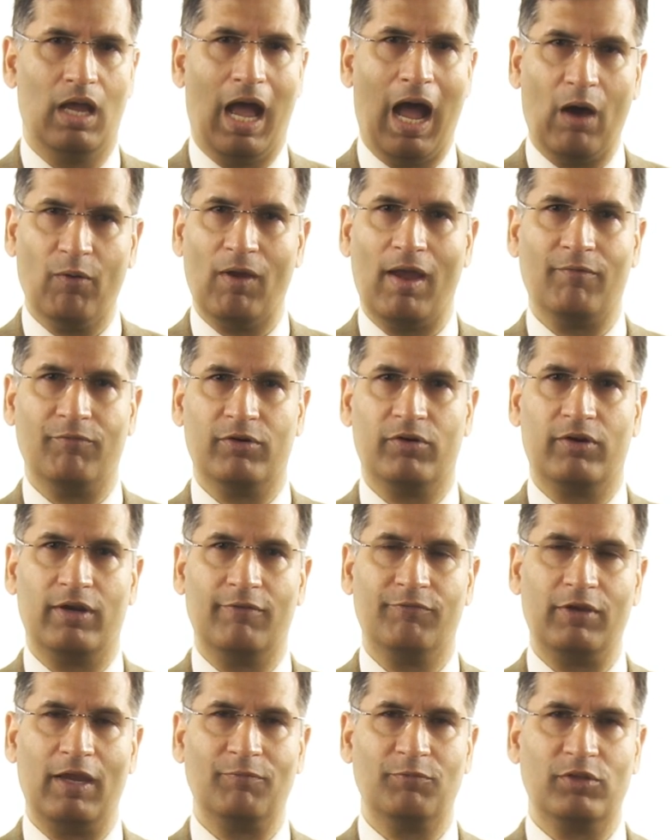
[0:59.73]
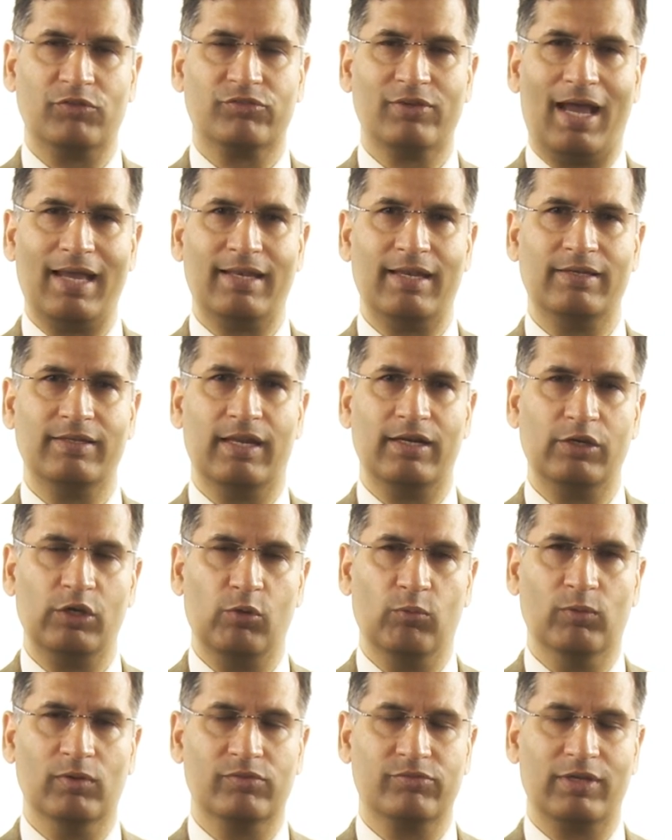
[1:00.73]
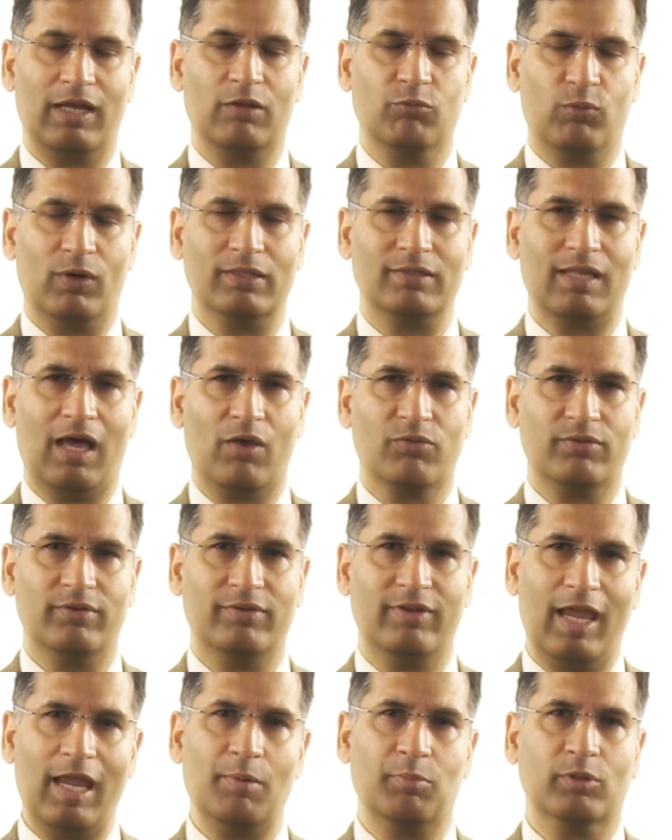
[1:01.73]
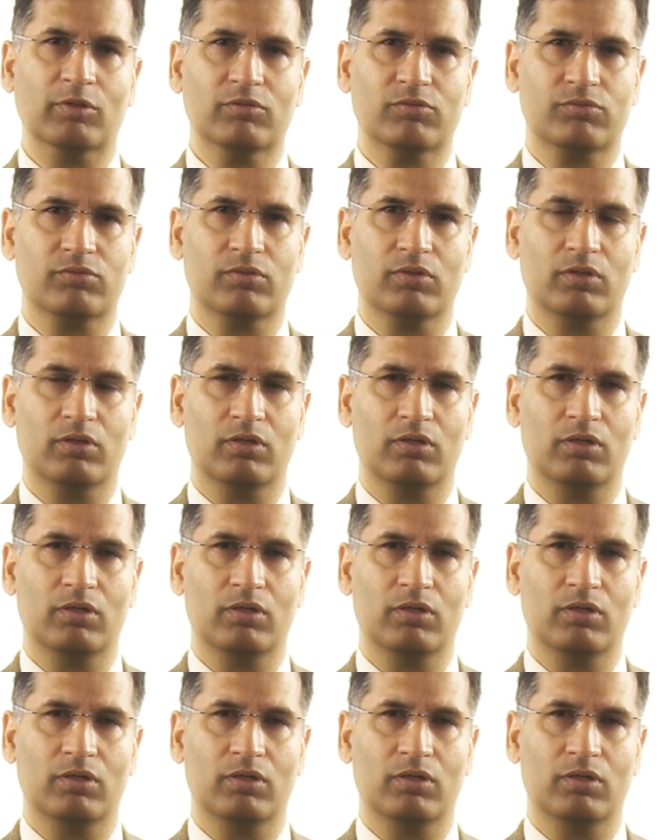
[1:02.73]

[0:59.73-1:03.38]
However, if you have decided that you will sell 1,000 tables,